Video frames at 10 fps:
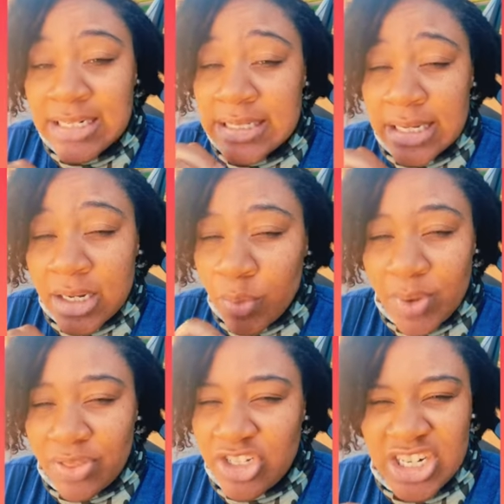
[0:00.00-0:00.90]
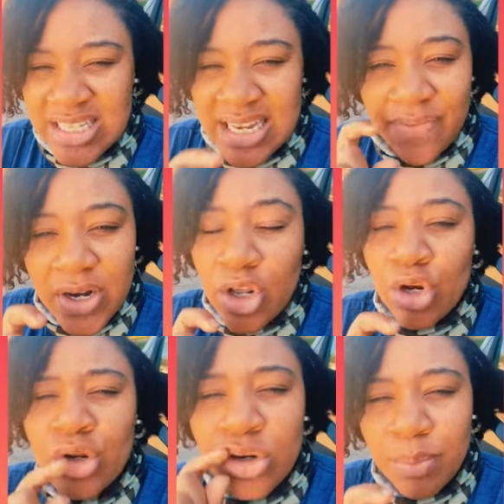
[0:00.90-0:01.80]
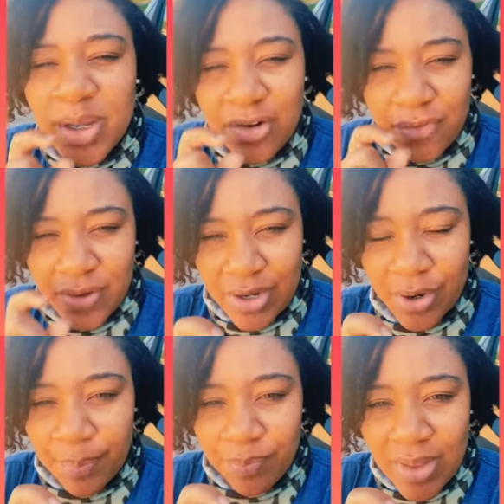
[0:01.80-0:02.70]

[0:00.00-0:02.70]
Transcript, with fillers: dealing with just even a little bit of fear,